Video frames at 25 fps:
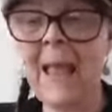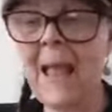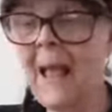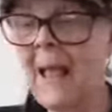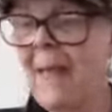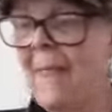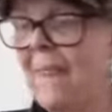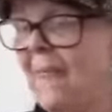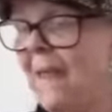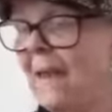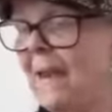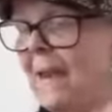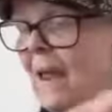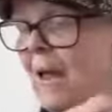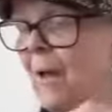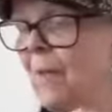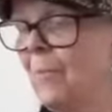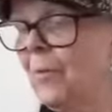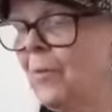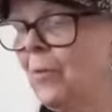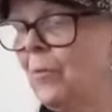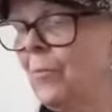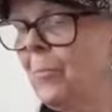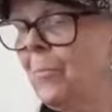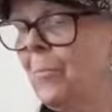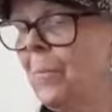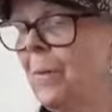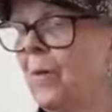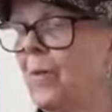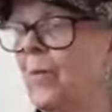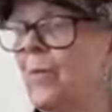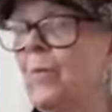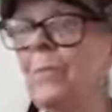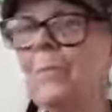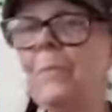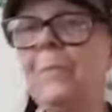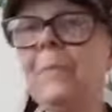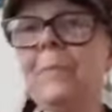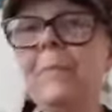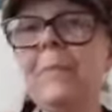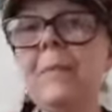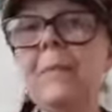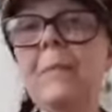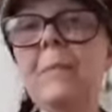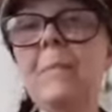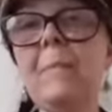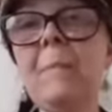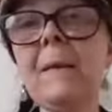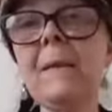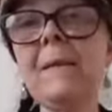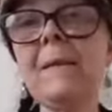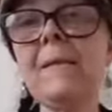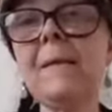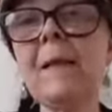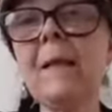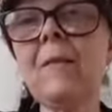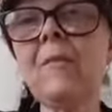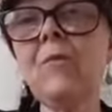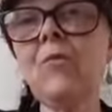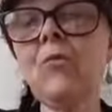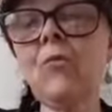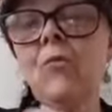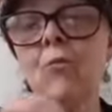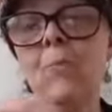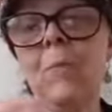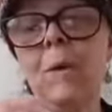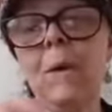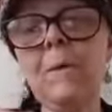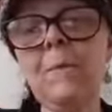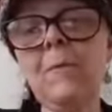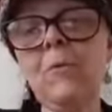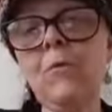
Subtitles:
And then now I'm going to peel my satsuma.